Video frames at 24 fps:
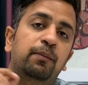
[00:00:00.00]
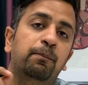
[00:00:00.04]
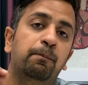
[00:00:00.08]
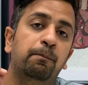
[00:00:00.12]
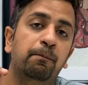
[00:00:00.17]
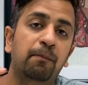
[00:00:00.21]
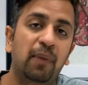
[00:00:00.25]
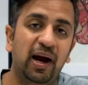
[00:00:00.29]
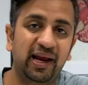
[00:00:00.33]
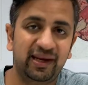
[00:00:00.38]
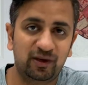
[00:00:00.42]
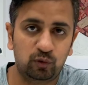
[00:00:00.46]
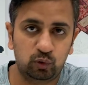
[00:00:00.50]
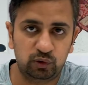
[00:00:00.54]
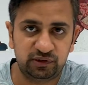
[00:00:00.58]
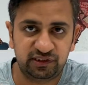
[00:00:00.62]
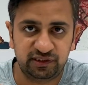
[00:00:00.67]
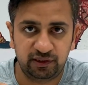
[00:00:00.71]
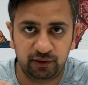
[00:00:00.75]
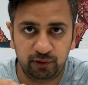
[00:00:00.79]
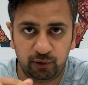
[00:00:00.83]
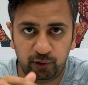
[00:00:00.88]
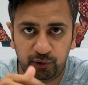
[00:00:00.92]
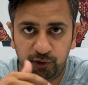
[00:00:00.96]
My
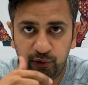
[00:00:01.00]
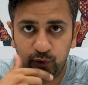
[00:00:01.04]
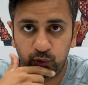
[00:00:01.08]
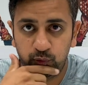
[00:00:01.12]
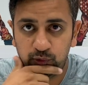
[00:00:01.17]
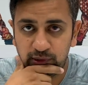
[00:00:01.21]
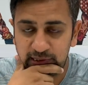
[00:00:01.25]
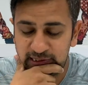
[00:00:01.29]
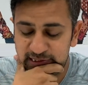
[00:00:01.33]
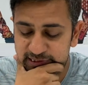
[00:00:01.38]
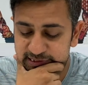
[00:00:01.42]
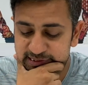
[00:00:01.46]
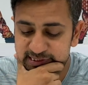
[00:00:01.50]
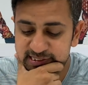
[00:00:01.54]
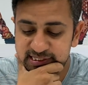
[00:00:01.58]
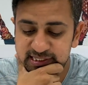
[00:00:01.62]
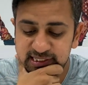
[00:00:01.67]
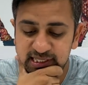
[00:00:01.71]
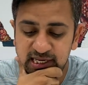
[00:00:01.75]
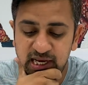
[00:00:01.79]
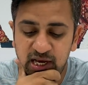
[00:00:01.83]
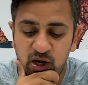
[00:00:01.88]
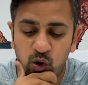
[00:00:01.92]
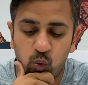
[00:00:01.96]
question to you is,
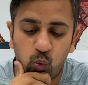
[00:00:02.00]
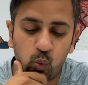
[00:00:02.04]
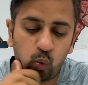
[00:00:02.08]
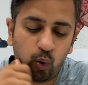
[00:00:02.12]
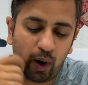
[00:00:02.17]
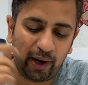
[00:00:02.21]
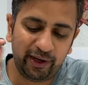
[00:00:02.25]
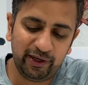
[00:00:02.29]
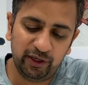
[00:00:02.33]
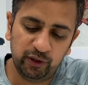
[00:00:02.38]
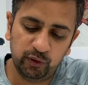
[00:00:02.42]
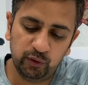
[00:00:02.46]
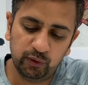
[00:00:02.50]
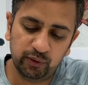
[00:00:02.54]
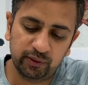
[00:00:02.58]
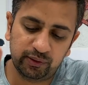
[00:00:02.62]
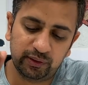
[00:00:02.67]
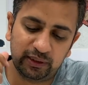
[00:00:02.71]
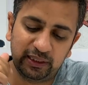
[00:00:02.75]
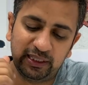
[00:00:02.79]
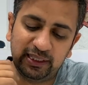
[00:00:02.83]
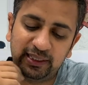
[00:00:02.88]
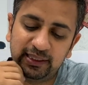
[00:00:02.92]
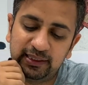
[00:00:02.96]
why do you
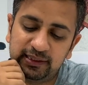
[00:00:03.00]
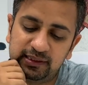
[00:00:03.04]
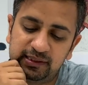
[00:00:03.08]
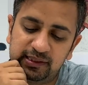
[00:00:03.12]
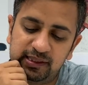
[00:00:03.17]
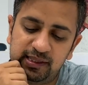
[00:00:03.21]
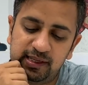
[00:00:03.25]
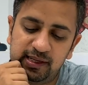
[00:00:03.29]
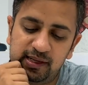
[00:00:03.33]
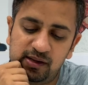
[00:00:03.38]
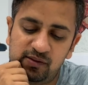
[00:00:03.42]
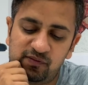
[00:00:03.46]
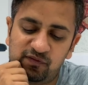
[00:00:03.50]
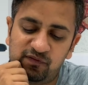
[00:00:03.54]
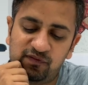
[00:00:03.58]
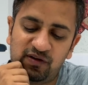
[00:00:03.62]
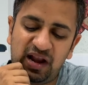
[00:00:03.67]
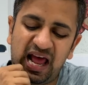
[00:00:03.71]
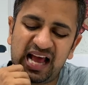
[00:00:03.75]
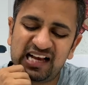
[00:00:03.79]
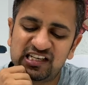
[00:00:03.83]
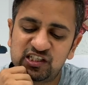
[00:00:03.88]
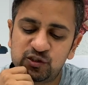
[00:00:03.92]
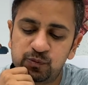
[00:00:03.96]
think the
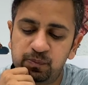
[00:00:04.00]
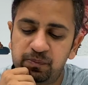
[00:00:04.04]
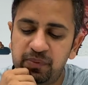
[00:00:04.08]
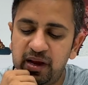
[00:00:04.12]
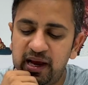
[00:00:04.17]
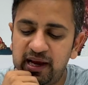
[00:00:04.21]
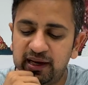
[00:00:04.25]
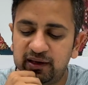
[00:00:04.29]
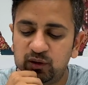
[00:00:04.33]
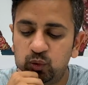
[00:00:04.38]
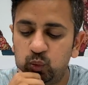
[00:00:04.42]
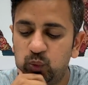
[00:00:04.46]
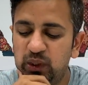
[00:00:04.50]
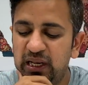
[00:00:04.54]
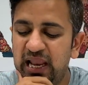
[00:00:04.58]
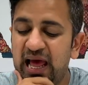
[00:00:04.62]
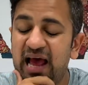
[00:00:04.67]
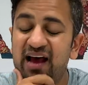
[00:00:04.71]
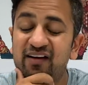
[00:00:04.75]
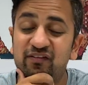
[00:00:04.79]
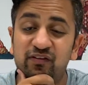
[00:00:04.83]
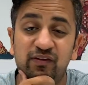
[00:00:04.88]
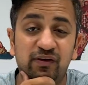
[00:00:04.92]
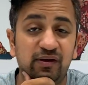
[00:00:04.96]
flashback will
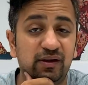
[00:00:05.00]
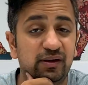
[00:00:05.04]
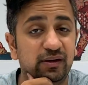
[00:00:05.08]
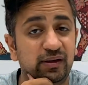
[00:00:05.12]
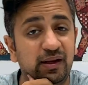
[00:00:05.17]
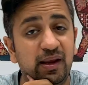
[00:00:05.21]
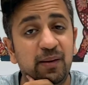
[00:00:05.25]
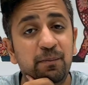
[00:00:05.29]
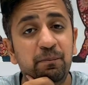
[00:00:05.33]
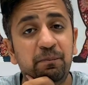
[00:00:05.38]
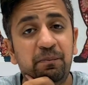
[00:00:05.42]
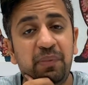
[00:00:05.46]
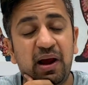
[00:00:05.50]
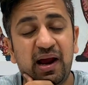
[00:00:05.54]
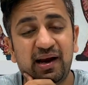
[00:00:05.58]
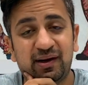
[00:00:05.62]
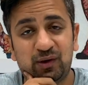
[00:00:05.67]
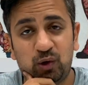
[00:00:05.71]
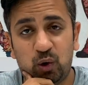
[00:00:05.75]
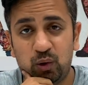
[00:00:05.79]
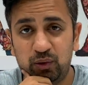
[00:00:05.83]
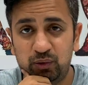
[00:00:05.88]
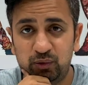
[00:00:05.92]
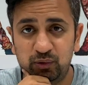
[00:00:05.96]
have
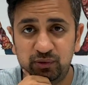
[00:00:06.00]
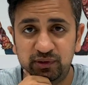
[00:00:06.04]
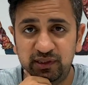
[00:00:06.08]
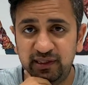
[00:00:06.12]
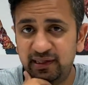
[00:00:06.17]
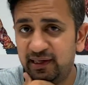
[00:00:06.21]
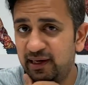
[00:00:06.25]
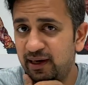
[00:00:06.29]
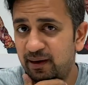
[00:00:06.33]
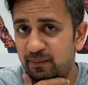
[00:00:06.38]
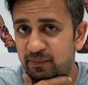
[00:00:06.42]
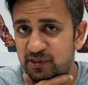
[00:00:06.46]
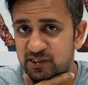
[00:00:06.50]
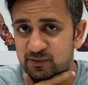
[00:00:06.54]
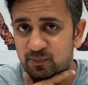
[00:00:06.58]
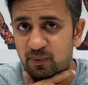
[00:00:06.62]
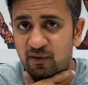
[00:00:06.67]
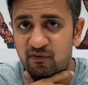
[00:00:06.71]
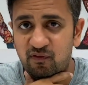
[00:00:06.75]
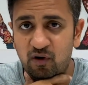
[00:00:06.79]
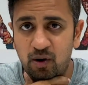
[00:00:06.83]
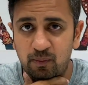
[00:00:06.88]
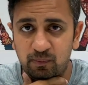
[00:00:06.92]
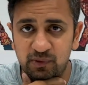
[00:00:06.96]
impact onto the database
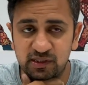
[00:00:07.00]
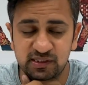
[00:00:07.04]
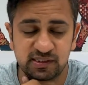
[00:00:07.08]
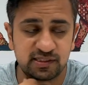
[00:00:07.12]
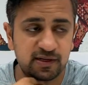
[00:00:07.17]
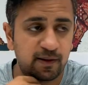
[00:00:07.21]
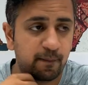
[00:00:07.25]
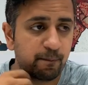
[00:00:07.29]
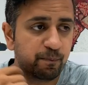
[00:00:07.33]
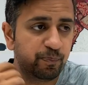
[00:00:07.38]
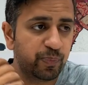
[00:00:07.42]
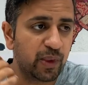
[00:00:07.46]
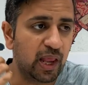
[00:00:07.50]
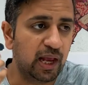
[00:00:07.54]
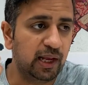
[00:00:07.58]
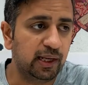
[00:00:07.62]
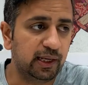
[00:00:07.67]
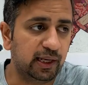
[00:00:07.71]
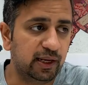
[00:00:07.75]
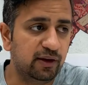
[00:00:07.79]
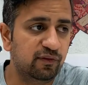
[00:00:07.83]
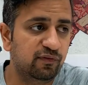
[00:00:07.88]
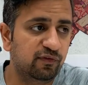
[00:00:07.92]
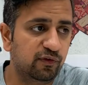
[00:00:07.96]
performance?
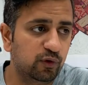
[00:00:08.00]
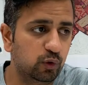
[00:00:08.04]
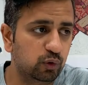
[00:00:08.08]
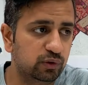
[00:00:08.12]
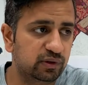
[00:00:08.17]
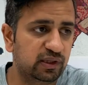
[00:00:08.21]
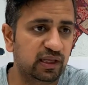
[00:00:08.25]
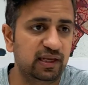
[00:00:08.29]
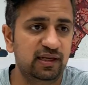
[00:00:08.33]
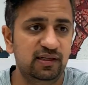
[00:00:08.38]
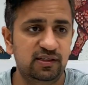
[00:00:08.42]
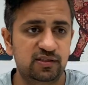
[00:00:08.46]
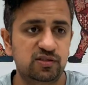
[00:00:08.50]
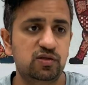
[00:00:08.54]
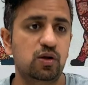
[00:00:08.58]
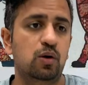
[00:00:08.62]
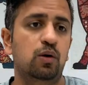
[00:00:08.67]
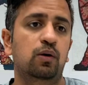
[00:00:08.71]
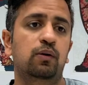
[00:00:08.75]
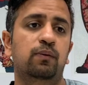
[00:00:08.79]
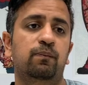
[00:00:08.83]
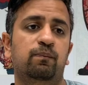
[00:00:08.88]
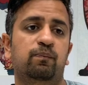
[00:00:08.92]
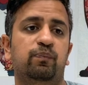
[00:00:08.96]
If you think
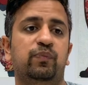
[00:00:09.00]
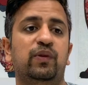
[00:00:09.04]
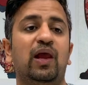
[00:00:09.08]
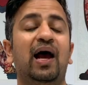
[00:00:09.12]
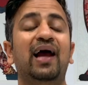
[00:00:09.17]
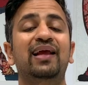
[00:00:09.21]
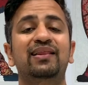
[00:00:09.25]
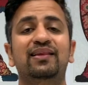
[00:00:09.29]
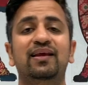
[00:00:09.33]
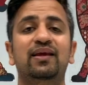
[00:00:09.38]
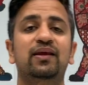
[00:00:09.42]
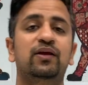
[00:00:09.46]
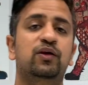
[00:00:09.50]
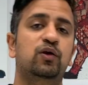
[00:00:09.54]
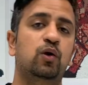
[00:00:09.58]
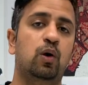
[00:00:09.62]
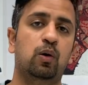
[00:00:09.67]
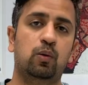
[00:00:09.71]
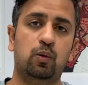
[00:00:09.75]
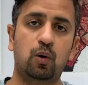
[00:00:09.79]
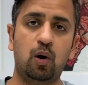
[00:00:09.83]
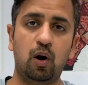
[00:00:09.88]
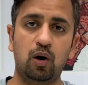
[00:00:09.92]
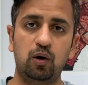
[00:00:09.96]
so, I think
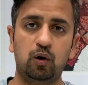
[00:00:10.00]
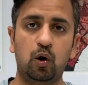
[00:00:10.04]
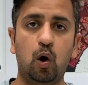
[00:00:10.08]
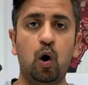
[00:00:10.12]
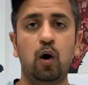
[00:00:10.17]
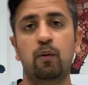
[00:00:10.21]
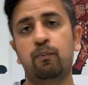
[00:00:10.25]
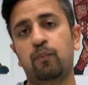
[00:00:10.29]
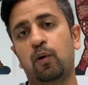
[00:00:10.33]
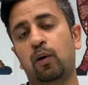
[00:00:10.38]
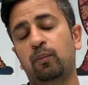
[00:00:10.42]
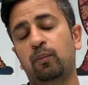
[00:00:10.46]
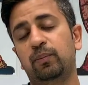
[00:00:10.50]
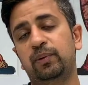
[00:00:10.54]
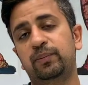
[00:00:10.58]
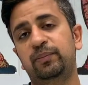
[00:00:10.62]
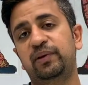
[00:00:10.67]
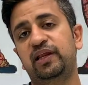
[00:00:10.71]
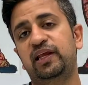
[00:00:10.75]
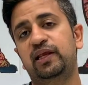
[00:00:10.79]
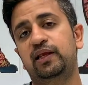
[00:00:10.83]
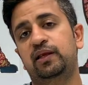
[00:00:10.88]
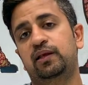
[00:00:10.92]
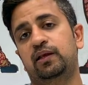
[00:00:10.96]
you're wrong, or
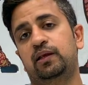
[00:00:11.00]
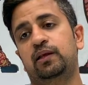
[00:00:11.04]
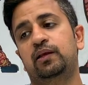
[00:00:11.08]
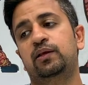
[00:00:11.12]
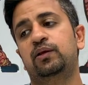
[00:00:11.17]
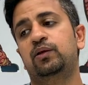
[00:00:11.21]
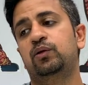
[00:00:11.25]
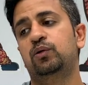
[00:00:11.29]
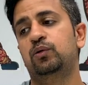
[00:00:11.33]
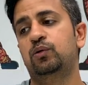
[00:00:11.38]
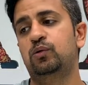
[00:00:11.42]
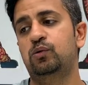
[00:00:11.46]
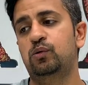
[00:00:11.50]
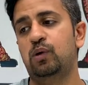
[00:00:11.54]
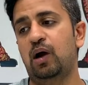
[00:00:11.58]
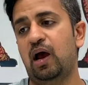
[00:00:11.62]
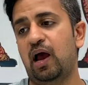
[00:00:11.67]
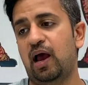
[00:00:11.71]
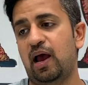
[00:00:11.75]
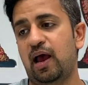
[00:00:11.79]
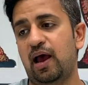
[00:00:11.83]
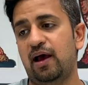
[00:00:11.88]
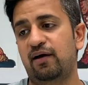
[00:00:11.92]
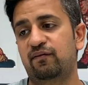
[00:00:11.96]
probably you
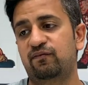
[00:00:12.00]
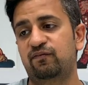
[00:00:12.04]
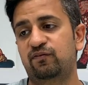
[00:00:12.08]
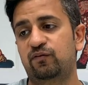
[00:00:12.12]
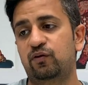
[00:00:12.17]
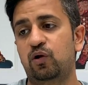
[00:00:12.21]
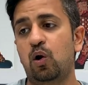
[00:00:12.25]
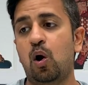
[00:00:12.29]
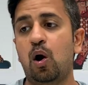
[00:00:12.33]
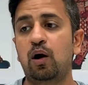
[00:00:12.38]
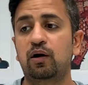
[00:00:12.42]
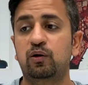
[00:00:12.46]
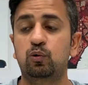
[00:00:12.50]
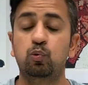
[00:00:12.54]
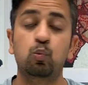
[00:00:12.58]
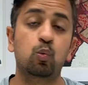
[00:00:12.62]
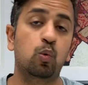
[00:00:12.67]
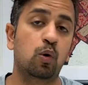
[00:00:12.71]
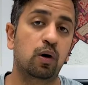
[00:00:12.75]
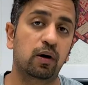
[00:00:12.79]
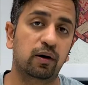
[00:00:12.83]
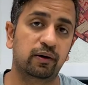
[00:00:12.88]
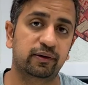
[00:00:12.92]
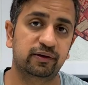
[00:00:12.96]
have not
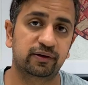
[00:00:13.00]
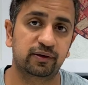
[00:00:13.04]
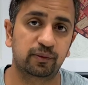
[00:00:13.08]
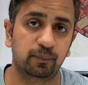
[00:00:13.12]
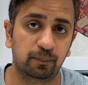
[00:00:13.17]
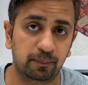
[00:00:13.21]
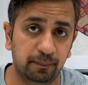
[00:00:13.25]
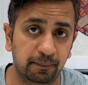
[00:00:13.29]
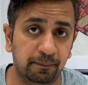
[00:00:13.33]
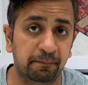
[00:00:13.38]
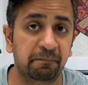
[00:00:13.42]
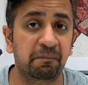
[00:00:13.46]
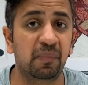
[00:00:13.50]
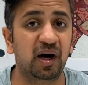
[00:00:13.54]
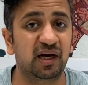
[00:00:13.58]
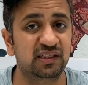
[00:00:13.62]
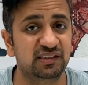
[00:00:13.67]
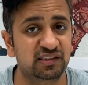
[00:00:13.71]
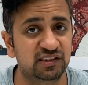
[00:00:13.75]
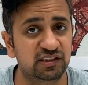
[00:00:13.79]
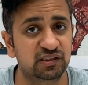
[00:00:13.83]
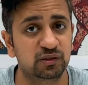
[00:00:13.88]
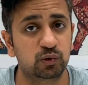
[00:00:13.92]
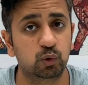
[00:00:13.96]
worked much
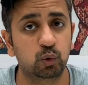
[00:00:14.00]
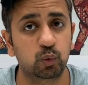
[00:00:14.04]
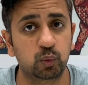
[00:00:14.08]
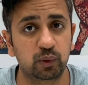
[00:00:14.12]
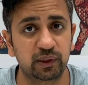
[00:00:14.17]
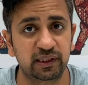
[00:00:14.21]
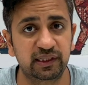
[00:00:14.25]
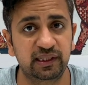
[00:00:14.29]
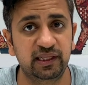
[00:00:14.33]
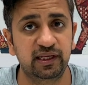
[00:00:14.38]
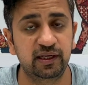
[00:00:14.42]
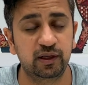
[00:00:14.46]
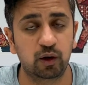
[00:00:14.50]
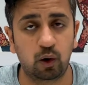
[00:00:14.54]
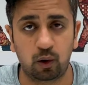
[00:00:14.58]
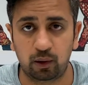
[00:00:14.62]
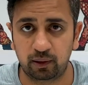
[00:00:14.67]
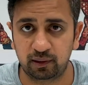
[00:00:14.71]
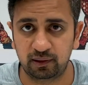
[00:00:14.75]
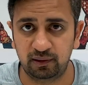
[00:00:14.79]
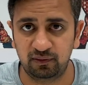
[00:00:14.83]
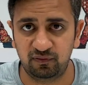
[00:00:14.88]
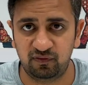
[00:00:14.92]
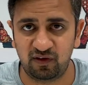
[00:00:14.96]
with the
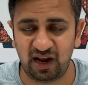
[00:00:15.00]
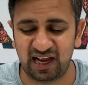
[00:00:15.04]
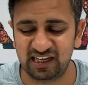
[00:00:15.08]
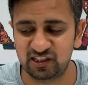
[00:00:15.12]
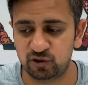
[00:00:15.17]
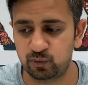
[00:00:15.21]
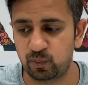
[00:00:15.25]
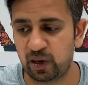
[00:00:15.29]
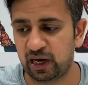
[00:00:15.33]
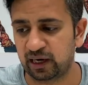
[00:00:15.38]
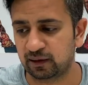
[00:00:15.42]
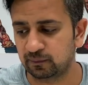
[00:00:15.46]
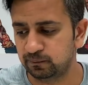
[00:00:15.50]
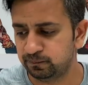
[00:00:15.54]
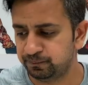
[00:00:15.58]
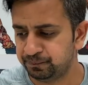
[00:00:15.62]
Oracle flashback.